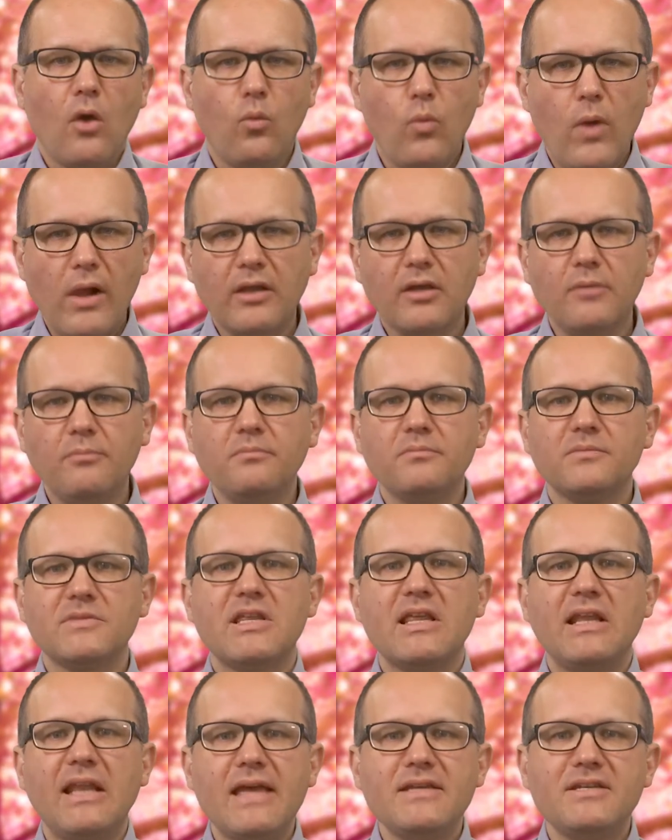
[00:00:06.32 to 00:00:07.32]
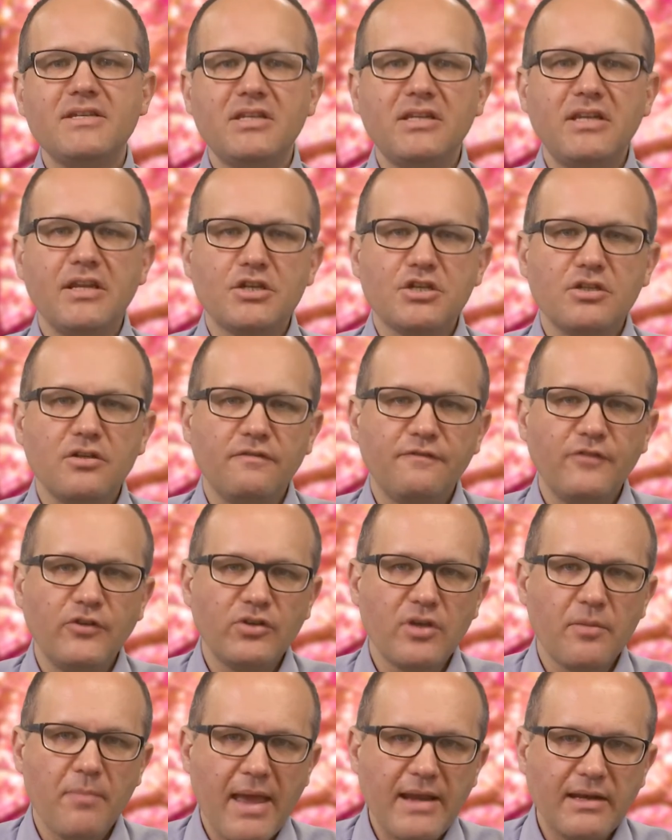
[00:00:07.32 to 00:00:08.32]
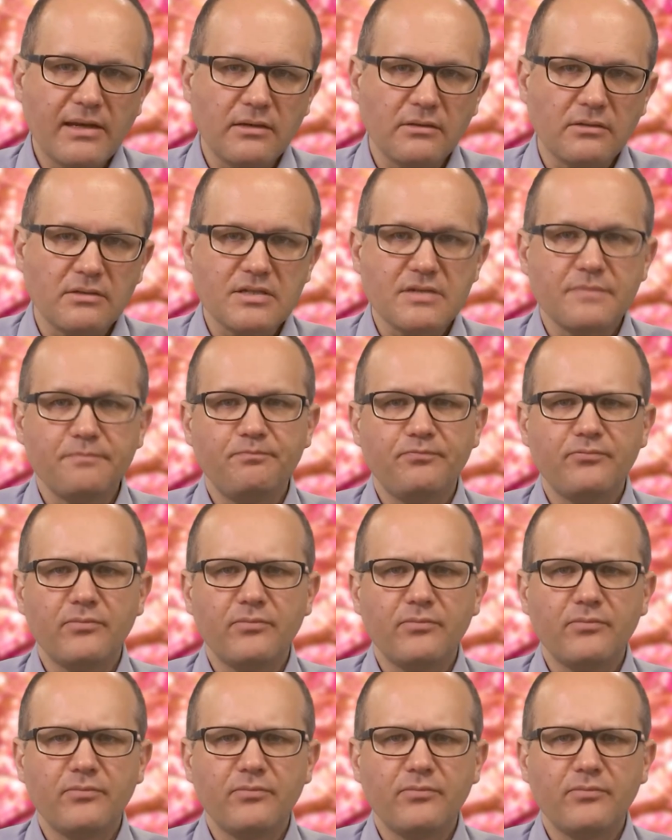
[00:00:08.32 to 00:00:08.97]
Welcome to the latest edition of Fundamentals.